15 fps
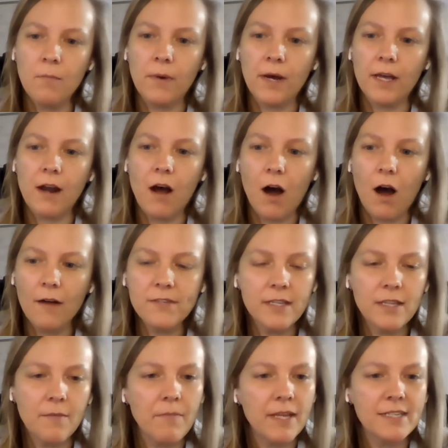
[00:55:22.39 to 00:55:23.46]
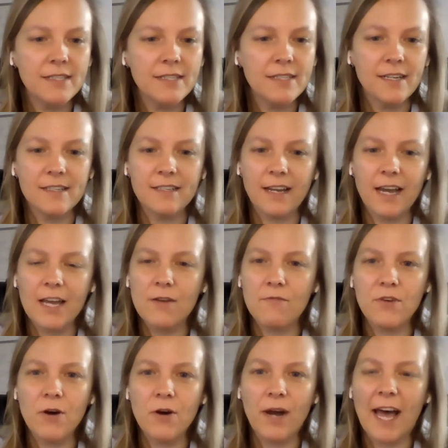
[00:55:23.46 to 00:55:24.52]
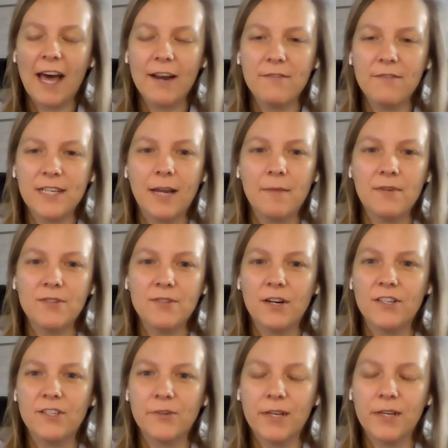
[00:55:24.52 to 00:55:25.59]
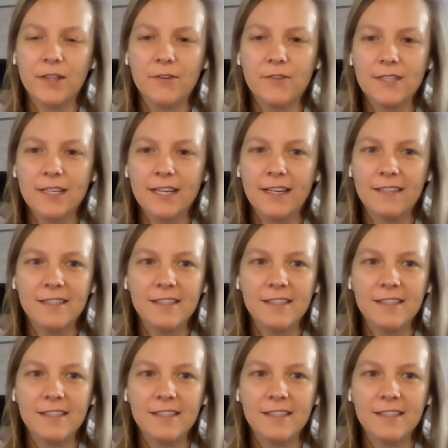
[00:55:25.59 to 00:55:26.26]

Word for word: But often the mentee doesn't kind of know ahead of time to start doing those things.